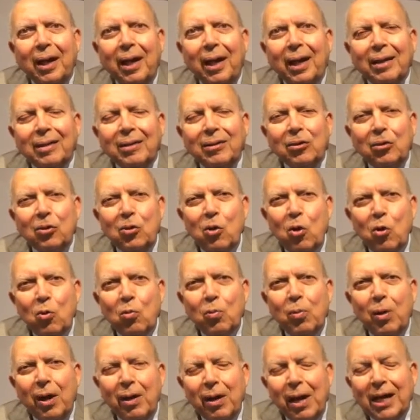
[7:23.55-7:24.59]
And
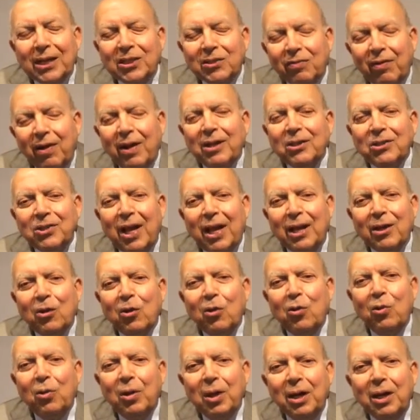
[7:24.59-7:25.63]
no, as far as I
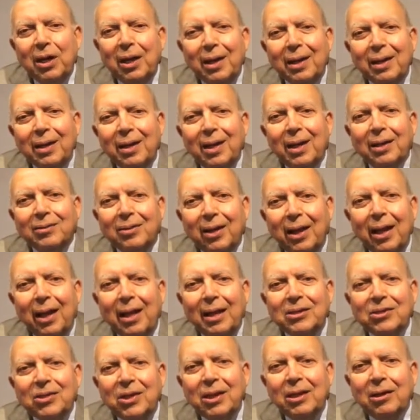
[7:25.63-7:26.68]
know, not
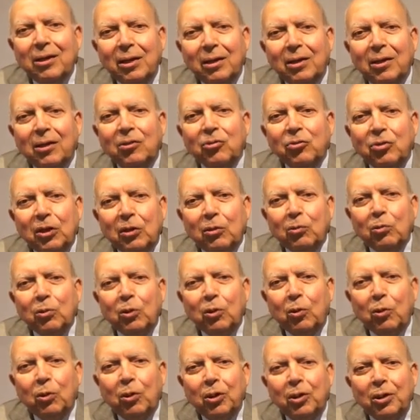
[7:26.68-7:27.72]
a single country in
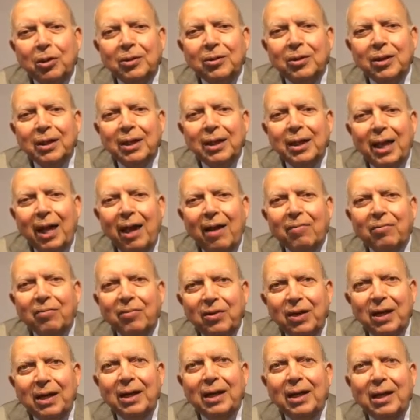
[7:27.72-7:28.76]
the world have
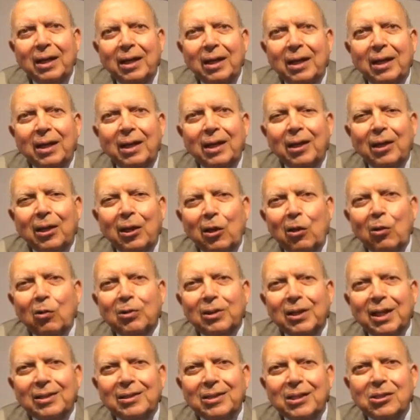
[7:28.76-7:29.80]
really
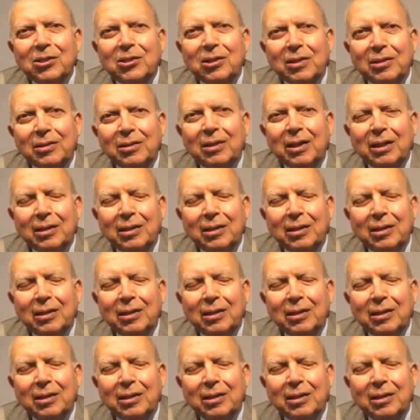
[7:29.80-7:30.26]
looked at this